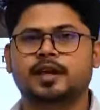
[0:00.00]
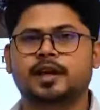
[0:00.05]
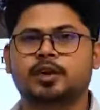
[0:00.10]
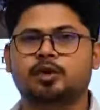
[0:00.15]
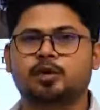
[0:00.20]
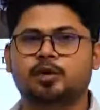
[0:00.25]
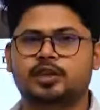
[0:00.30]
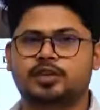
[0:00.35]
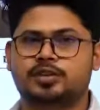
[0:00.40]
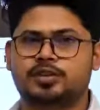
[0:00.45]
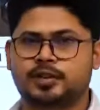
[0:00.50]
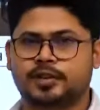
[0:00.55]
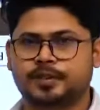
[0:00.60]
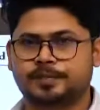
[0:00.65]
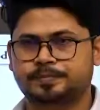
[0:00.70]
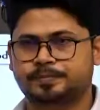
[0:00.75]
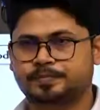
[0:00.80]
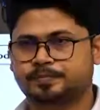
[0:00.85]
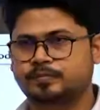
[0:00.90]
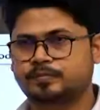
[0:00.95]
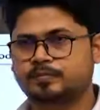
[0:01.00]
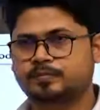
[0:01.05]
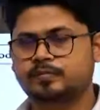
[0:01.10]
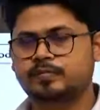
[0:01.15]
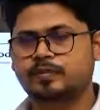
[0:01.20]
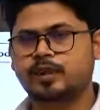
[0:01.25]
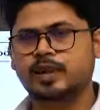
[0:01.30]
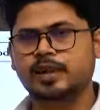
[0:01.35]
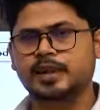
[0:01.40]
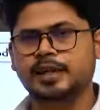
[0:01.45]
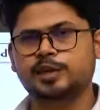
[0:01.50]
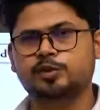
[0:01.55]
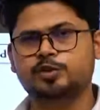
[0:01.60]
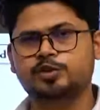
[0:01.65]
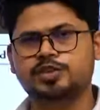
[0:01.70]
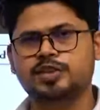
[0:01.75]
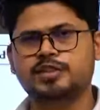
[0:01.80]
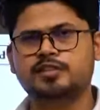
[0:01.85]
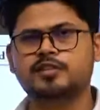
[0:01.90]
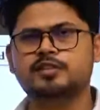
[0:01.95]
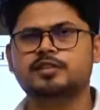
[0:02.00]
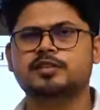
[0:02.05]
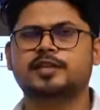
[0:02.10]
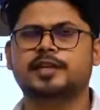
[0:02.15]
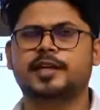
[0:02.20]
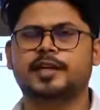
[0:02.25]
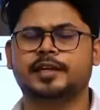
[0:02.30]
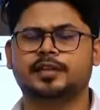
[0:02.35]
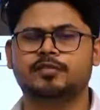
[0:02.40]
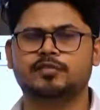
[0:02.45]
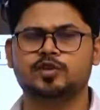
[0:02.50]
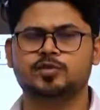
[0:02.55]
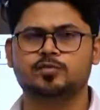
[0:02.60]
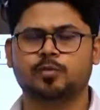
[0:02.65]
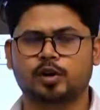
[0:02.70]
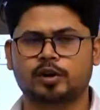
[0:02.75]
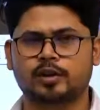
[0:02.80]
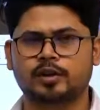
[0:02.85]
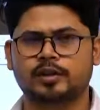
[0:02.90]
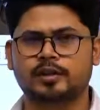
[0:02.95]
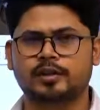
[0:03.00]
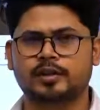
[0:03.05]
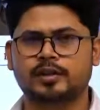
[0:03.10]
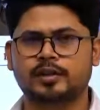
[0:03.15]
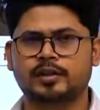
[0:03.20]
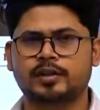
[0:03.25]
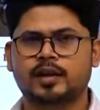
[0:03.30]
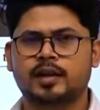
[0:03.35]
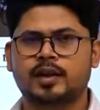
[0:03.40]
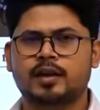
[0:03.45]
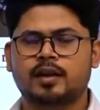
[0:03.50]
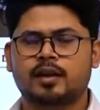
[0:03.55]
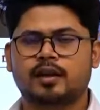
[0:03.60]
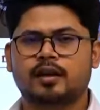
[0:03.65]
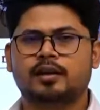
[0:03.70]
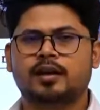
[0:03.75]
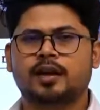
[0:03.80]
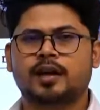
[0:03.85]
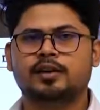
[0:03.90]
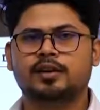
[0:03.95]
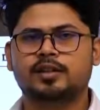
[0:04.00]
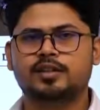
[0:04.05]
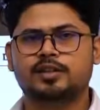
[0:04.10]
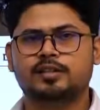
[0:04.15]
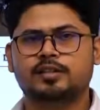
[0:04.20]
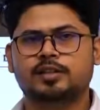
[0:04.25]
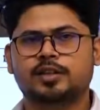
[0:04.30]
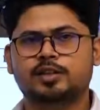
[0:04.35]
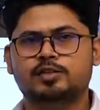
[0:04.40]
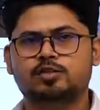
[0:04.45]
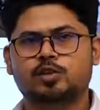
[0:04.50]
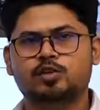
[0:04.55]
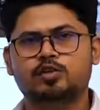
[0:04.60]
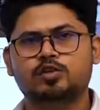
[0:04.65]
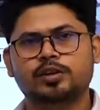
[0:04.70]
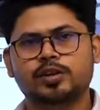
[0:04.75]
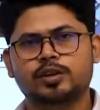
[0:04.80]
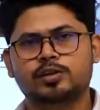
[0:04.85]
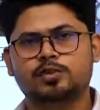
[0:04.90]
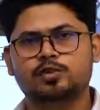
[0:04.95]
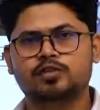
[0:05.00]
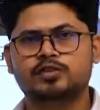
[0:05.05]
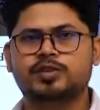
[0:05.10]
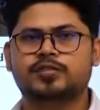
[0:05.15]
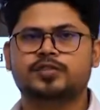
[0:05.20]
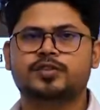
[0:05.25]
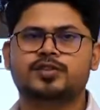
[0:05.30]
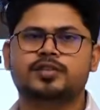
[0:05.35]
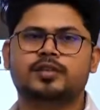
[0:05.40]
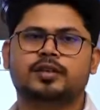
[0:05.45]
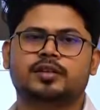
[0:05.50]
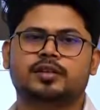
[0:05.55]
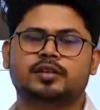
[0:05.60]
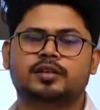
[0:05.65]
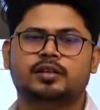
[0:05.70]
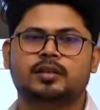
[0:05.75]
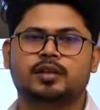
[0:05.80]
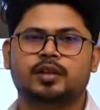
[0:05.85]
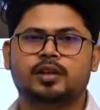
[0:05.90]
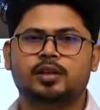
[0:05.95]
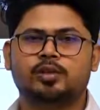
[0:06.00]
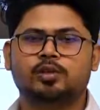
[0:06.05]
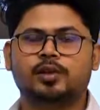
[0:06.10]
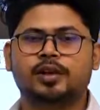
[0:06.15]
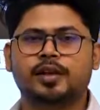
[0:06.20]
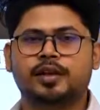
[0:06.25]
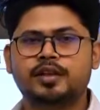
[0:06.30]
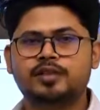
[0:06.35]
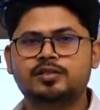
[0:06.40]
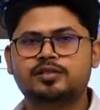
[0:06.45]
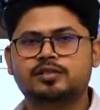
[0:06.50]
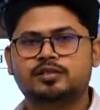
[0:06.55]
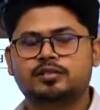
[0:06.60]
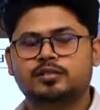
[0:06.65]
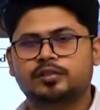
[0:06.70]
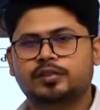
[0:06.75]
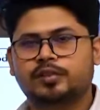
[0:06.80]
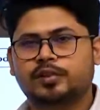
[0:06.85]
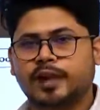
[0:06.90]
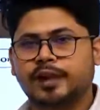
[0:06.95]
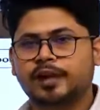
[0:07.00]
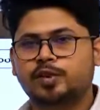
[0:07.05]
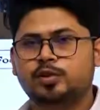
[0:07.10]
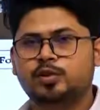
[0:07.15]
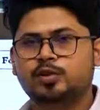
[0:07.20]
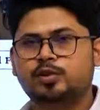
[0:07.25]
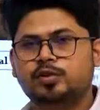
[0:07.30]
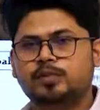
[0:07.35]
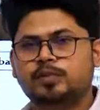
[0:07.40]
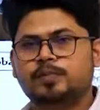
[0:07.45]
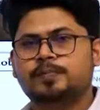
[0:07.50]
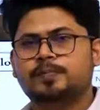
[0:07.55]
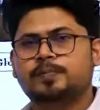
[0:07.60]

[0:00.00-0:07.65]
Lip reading: Indonesia. Indonesia is a relatively smaller country and it is also resource deficient. So it is trying to